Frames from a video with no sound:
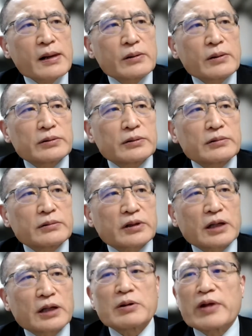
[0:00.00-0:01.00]
On
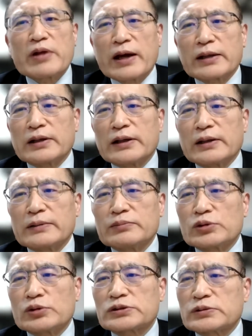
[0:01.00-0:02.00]
top of that, um,
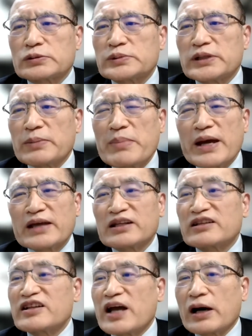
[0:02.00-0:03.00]
North Korea made an
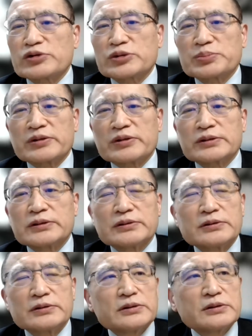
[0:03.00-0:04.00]
announcement
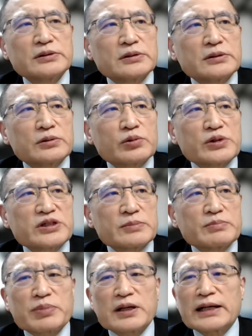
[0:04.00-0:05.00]
which
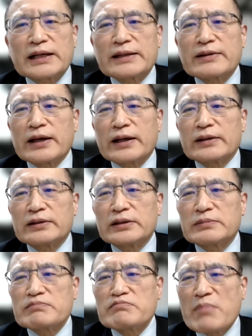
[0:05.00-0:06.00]
implied that it
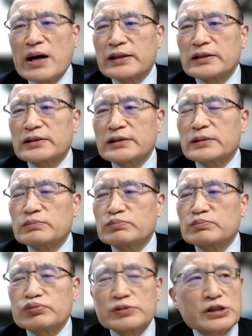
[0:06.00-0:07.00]
might
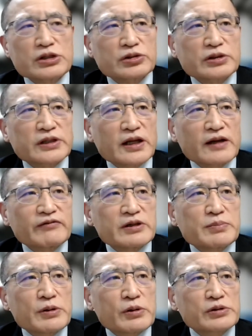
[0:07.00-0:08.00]
breach the
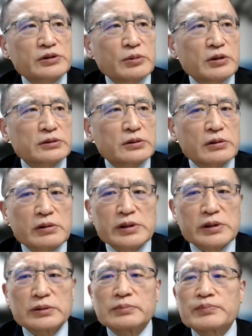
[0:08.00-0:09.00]
self-imposed
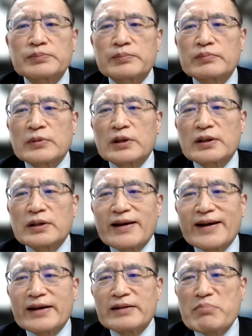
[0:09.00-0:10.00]
moratorium
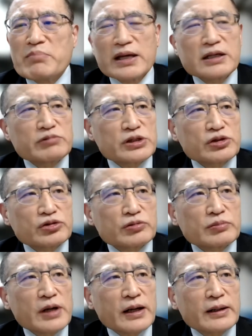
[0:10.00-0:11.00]
and may resume
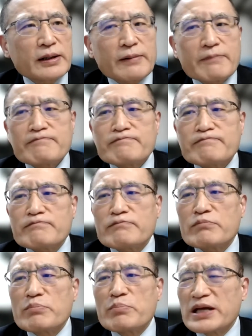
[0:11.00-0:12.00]
um,
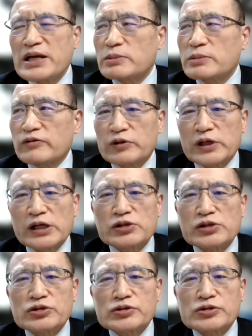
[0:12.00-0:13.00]
major
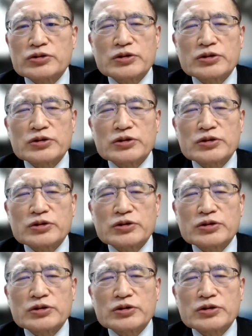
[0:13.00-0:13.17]
provocations